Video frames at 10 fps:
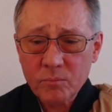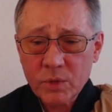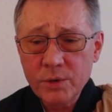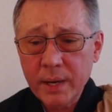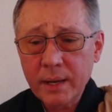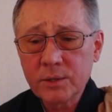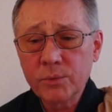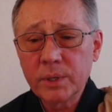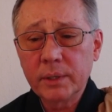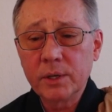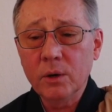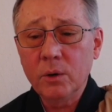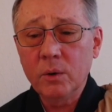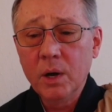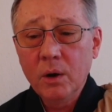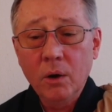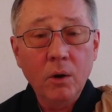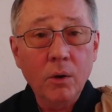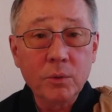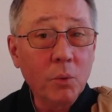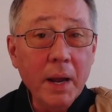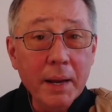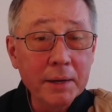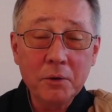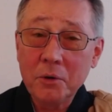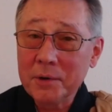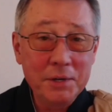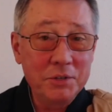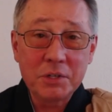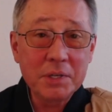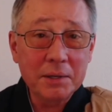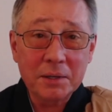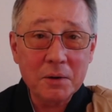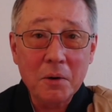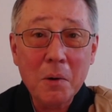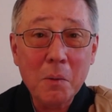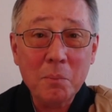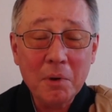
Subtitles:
You had to really go all the way, or you just had to go home.